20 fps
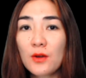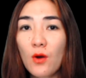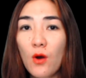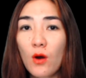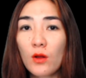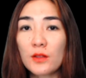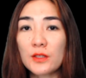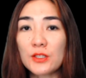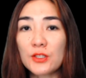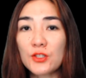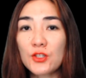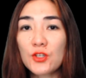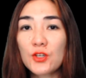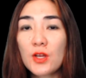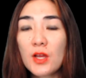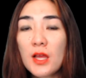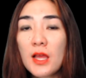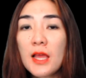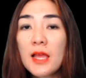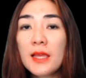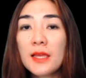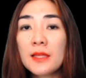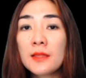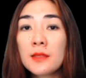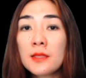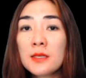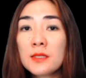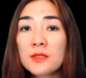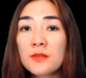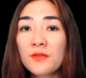College. In
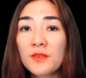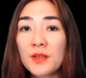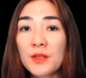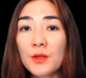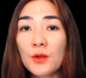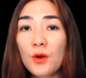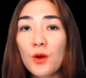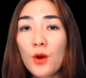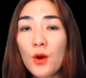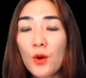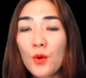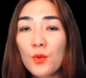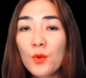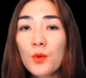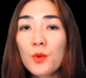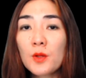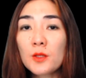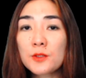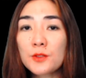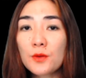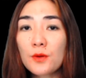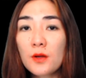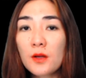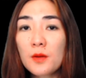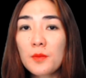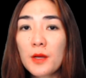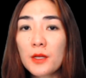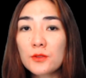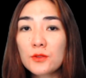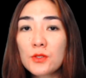this video, we will talk
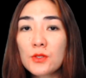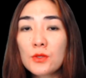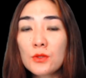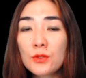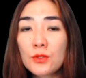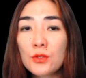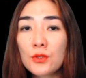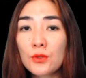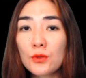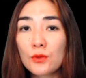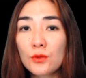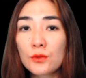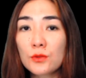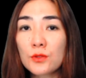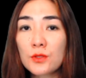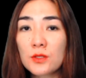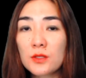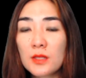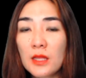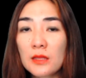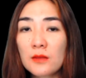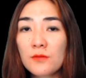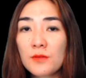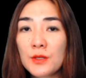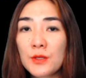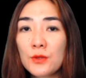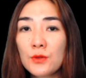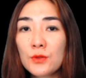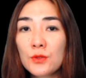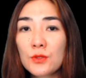about two tools that we
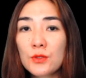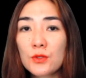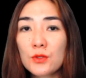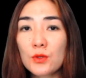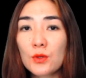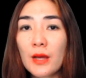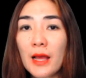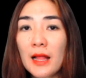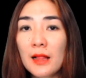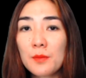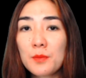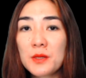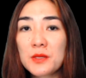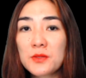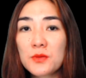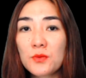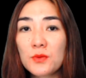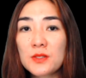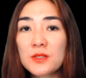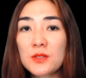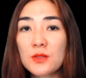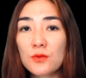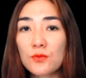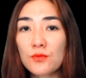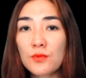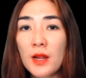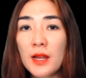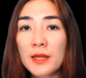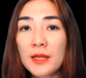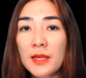use to help us with the
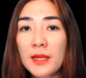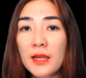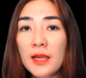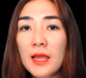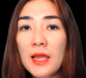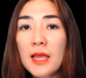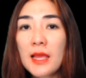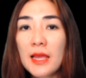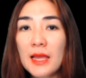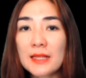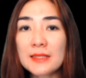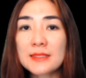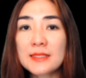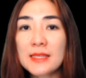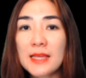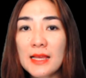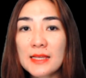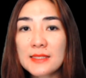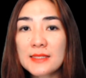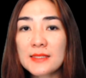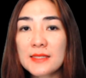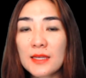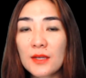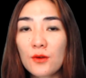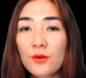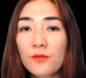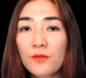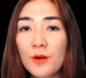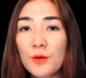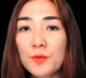running and testing
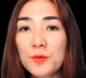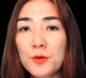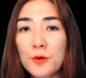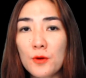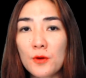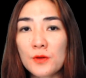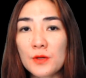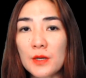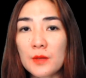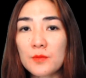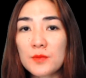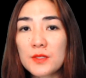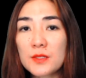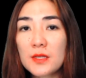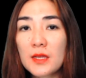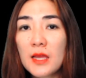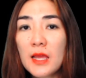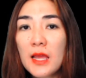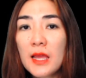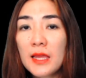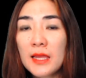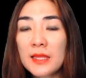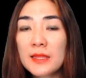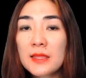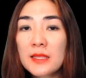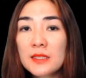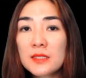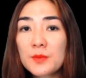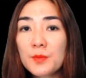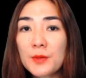of our programs. In
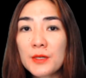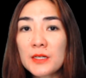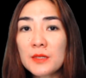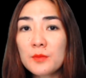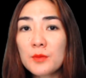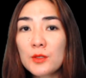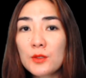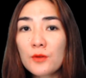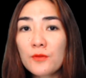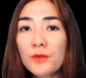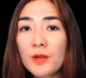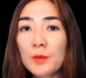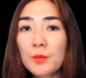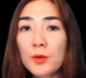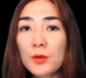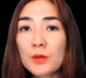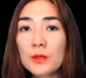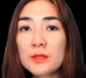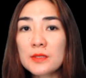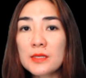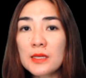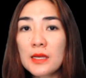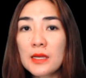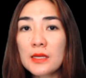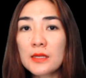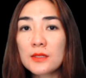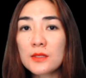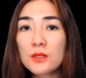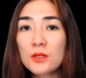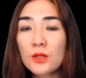the Department of Computer
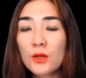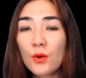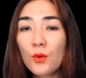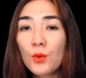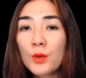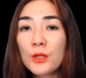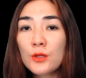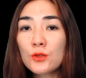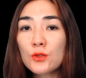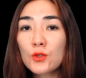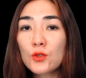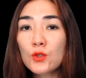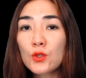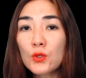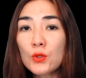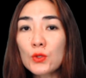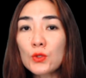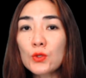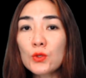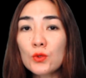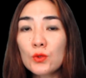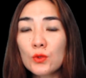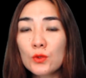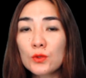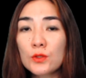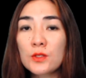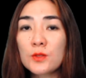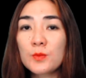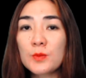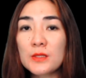Science, we use two
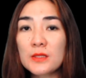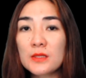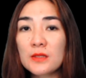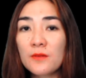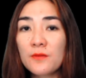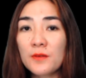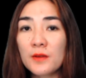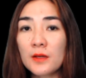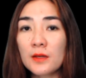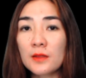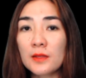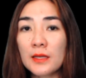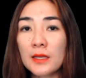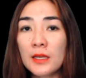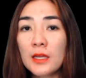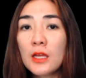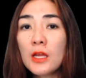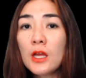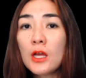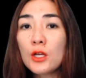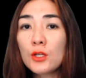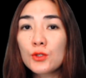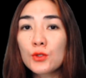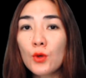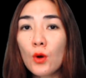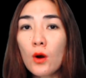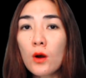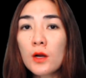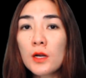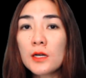tools specifically,
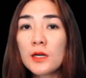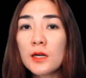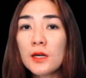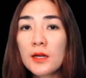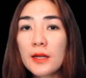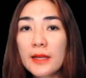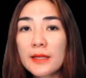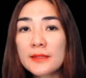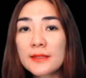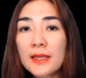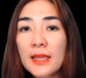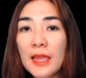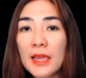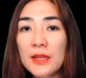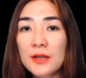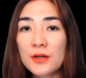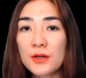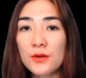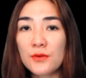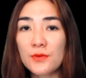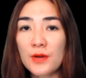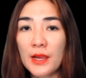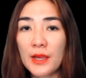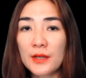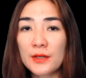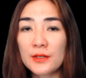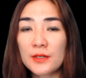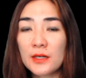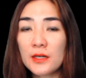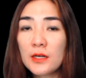Docker and
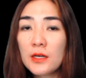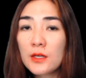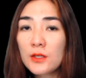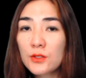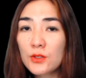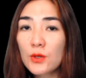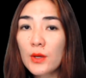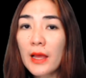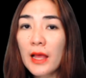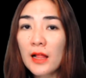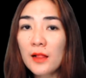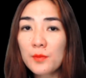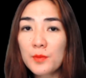GatorGrader, to help